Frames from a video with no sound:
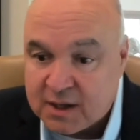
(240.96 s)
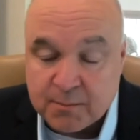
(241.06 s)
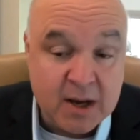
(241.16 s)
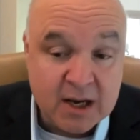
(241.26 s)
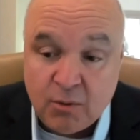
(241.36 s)

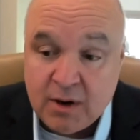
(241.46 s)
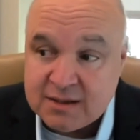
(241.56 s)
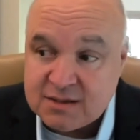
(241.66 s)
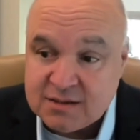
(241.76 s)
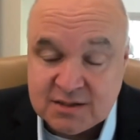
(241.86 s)
uh, think
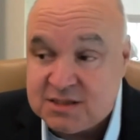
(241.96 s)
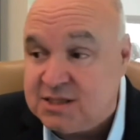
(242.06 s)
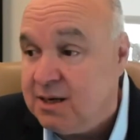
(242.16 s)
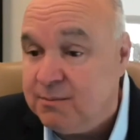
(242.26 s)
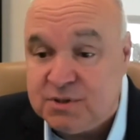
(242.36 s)
megawatts,
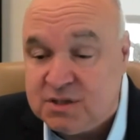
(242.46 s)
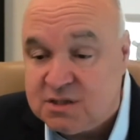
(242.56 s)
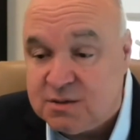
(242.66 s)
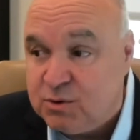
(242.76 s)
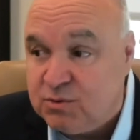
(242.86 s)
is the
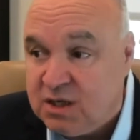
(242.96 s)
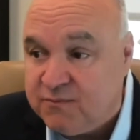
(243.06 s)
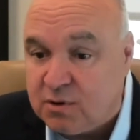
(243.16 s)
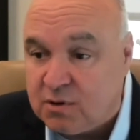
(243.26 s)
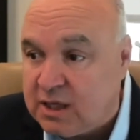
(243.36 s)
same system you
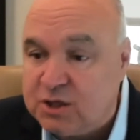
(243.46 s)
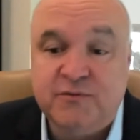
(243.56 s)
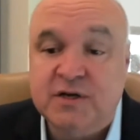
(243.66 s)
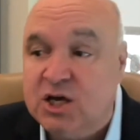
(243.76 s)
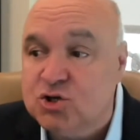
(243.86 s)
need for
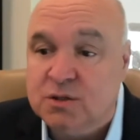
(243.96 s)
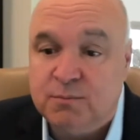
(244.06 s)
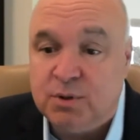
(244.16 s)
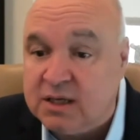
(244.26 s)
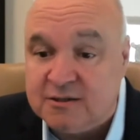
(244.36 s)
electrification
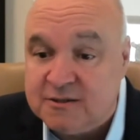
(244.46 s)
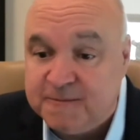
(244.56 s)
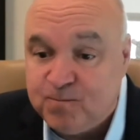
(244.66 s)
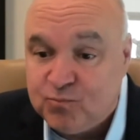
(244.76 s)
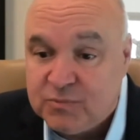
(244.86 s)
of planes.
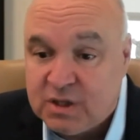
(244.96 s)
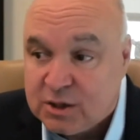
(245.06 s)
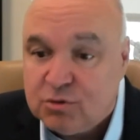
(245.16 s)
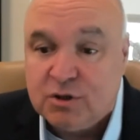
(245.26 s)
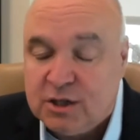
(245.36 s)

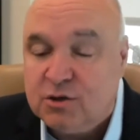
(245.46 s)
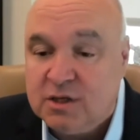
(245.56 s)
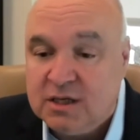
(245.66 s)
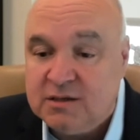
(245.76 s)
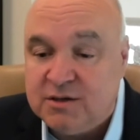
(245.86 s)
Literally,
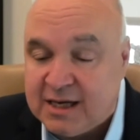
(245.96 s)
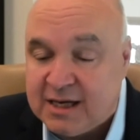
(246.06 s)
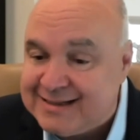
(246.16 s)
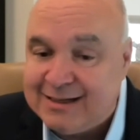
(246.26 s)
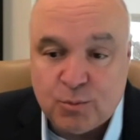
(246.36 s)
literally, the
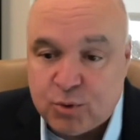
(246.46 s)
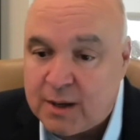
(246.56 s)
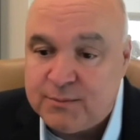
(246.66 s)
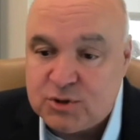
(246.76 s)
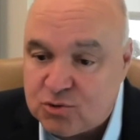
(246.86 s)
identical
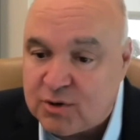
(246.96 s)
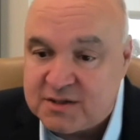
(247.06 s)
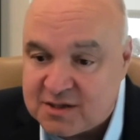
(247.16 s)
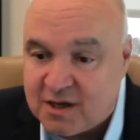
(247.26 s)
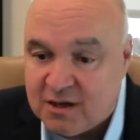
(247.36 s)
problems you're
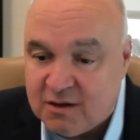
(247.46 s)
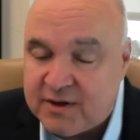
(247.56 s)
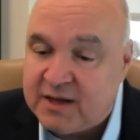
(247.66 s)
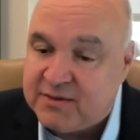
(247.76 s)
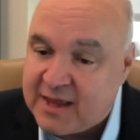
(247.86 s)
trying to
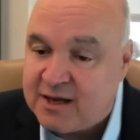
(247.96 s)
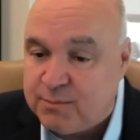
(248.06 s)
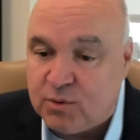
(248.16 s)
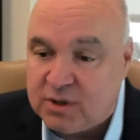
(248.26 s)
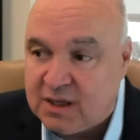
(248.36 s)
solve at that
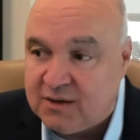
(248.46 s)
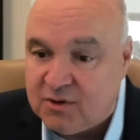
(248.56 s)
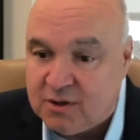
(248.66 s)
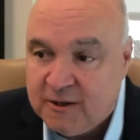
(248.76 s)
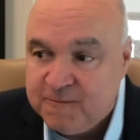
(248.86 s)
component
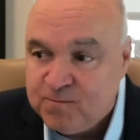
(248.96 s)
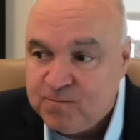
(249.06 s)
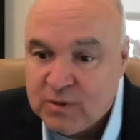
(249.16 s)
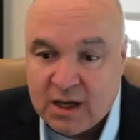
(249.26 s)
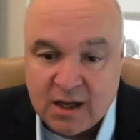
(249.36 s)
level,
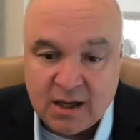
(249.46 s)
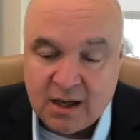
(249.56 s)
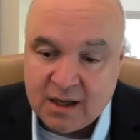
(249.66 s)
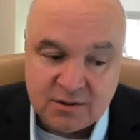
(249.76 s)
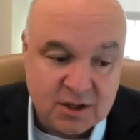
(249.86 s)
uh,
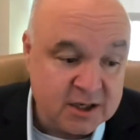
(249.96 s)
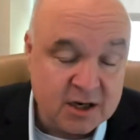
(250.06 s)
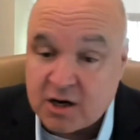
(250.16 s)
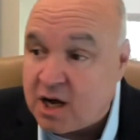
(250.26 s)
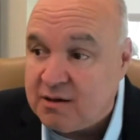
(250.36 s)
uh, done
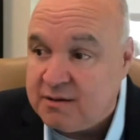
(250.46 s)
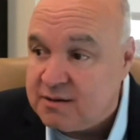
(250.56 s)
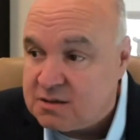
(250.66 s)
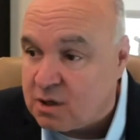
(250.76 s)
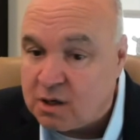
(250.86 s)
in our
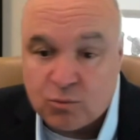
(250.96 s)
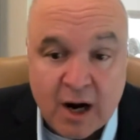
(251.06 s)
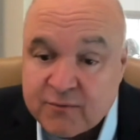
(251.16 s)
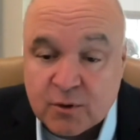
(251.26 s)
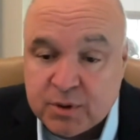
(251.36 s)
Collins uh,
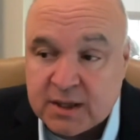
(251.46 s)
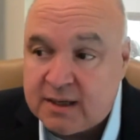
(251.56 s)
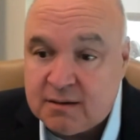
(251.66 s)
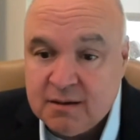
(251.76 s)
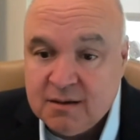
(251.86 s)
Rockford
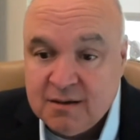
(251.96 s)
plant,